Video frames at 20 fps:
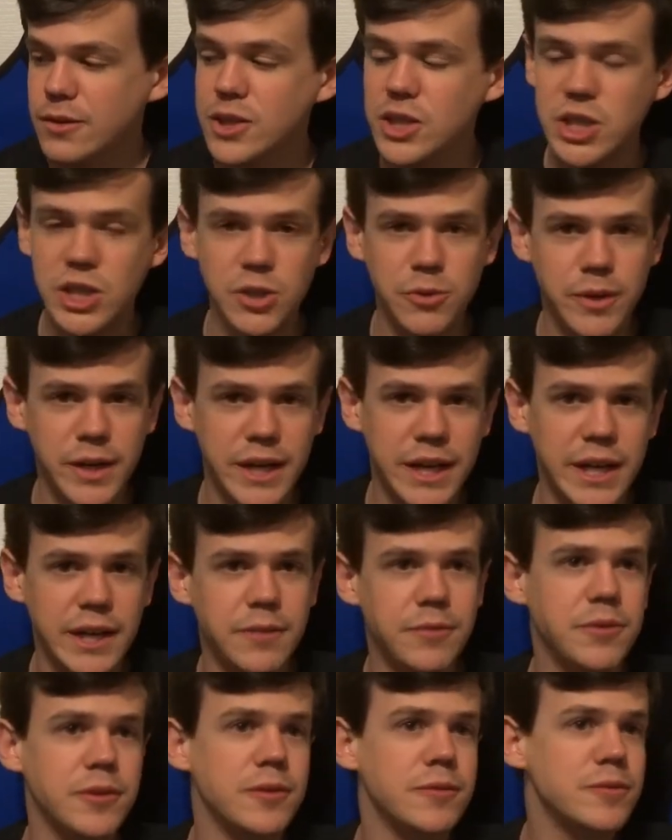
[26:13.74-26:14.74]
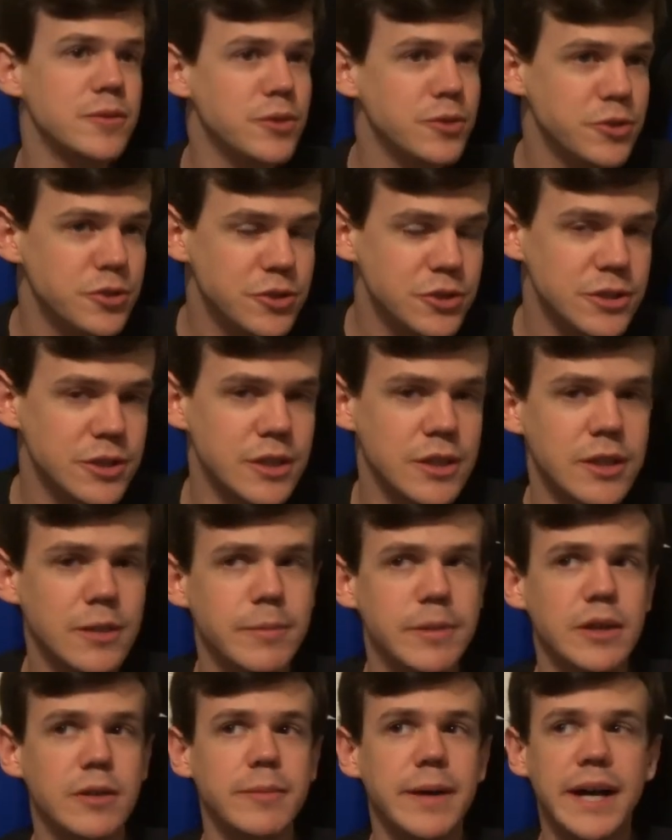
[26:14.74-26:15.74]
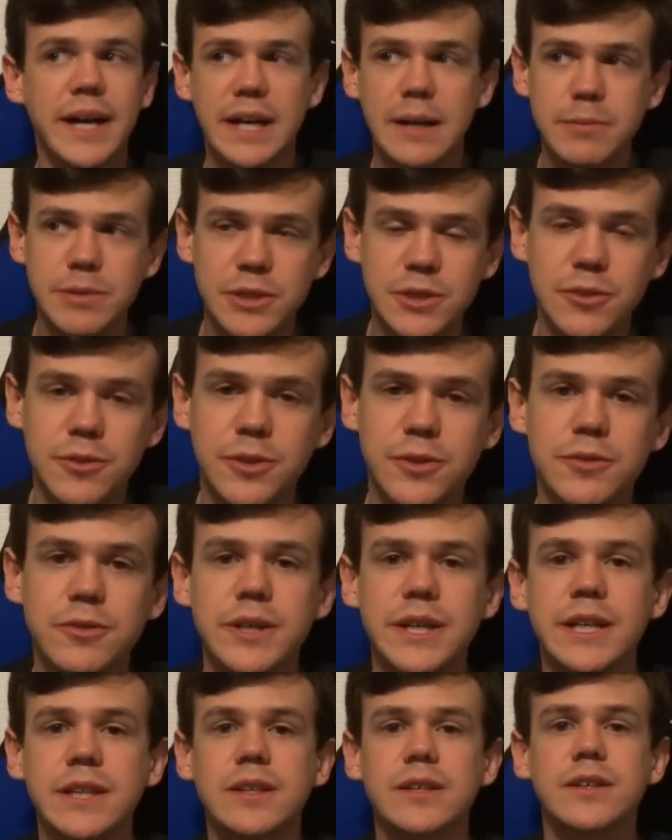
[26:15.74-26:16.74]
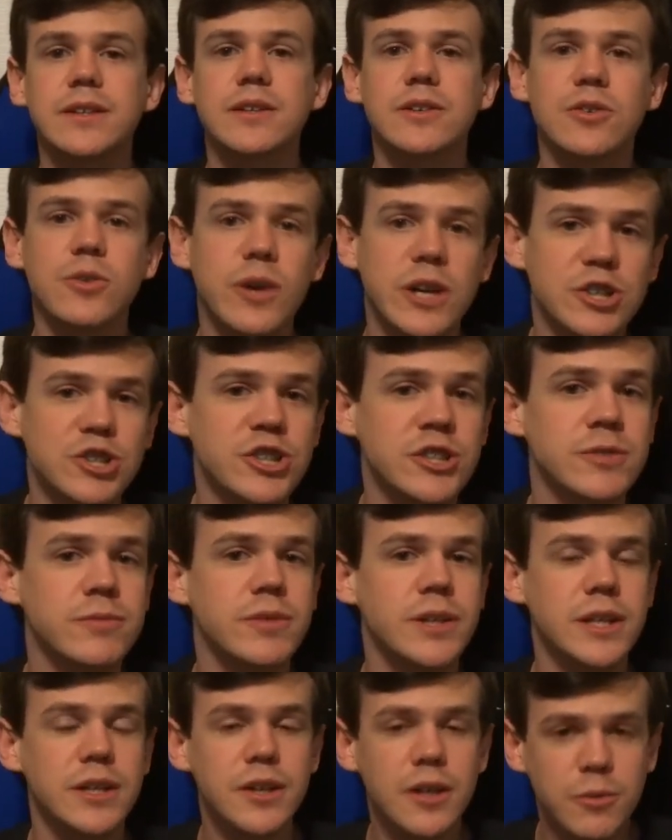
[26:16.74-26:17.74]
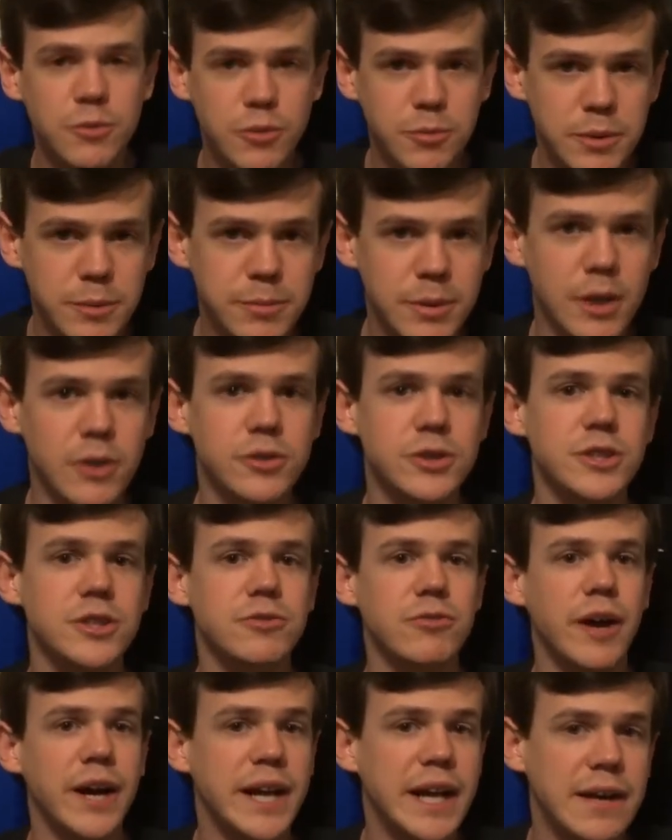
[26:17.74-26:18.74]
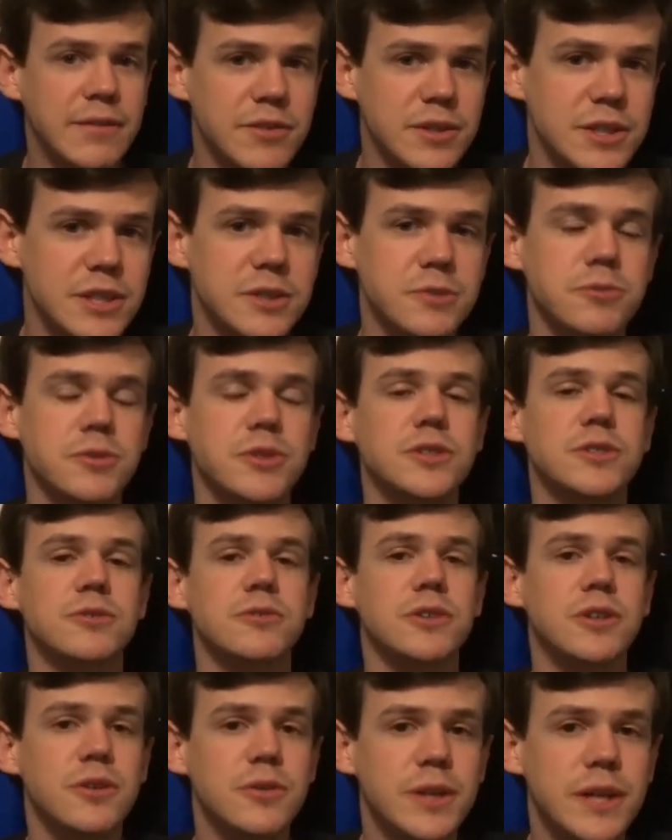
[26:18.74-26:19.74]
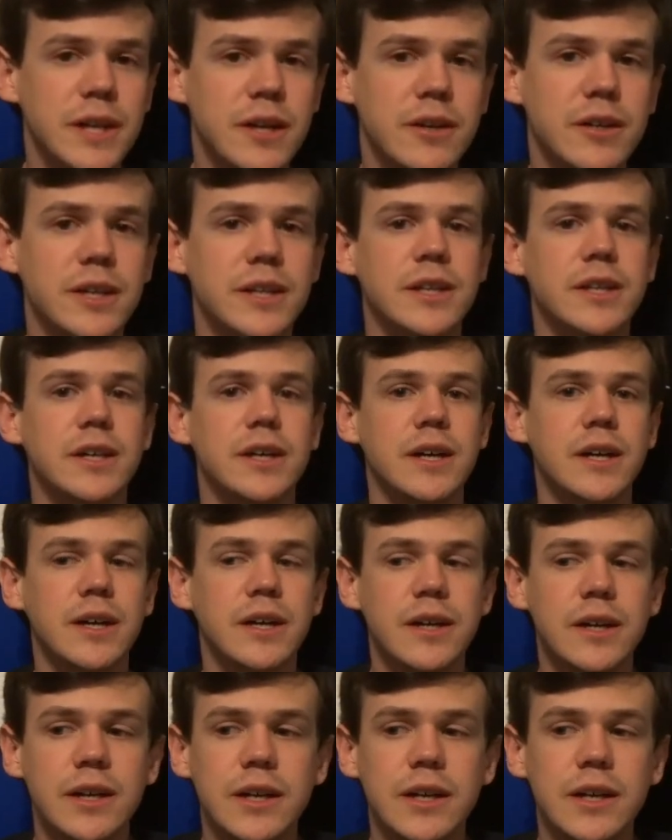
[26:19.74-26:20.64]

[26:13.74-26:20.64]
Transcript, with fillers: Q&A for Voodoo's uh, Mailbag Episode 3, the, the question video will be posted right after this one, so go there and, uh,